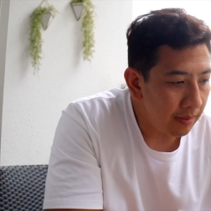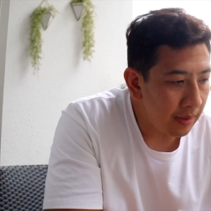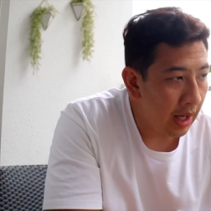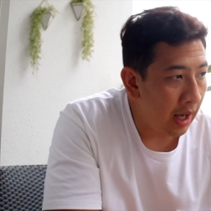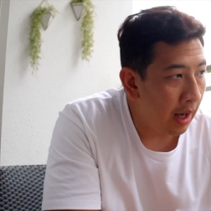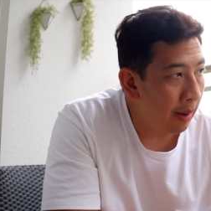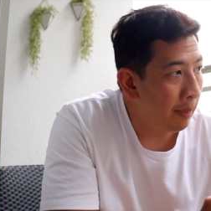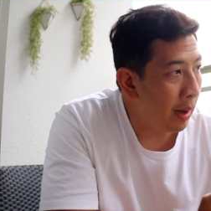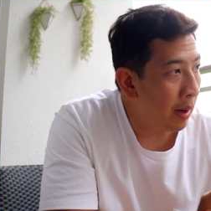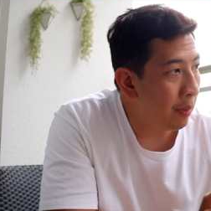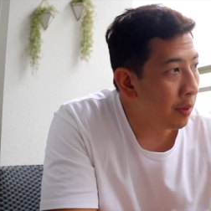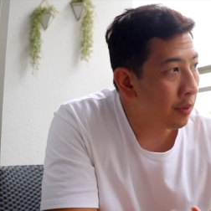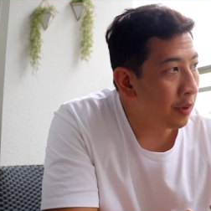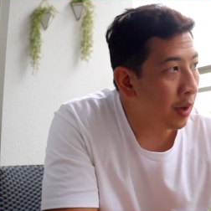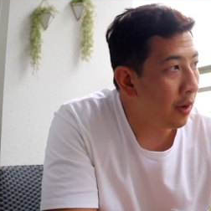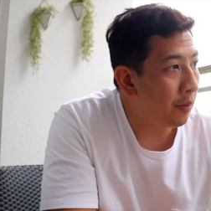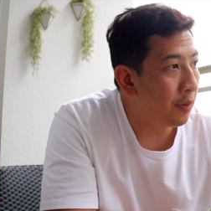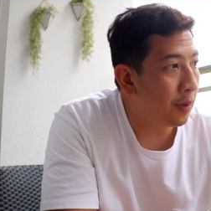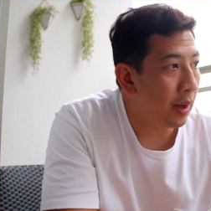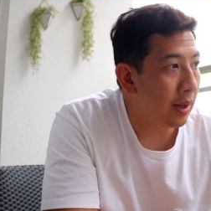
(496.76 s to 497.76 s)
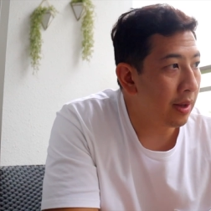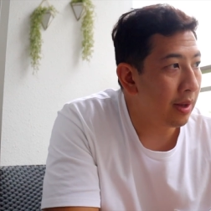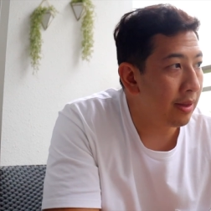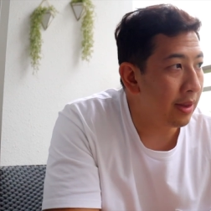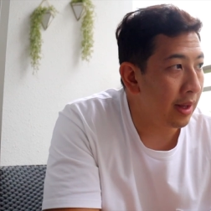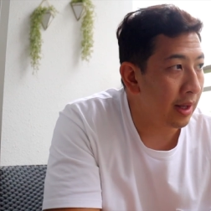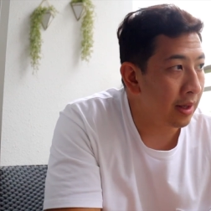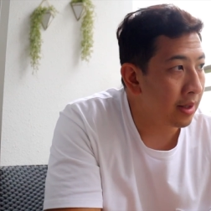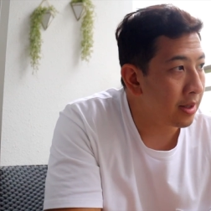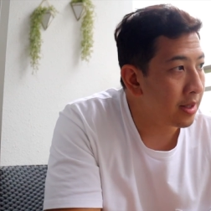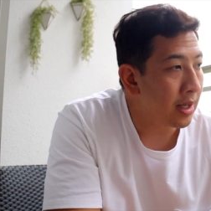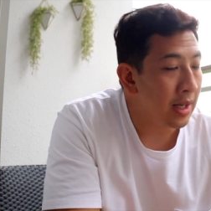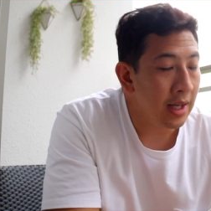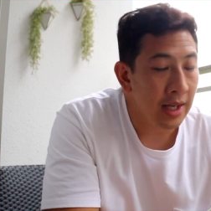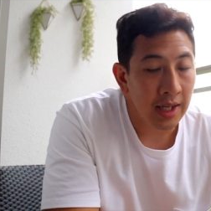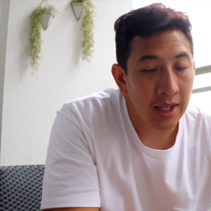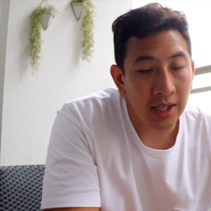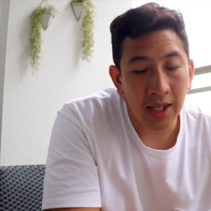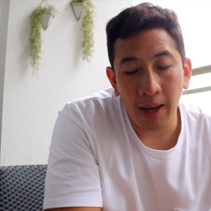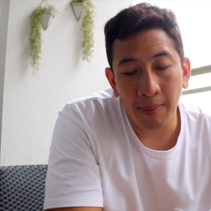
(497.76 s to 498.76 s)
Um, and we've got a few other things
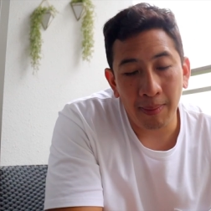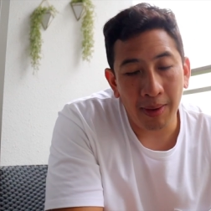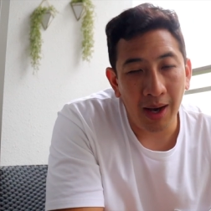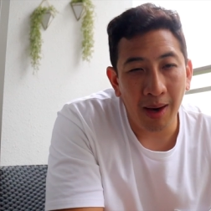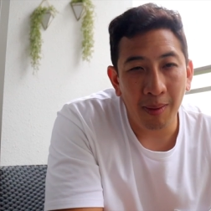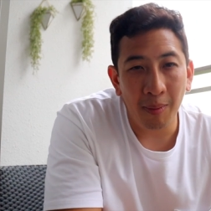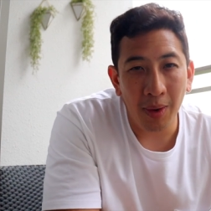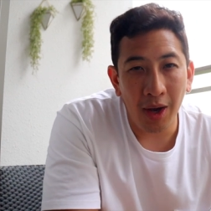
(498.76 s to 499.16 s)
coming up.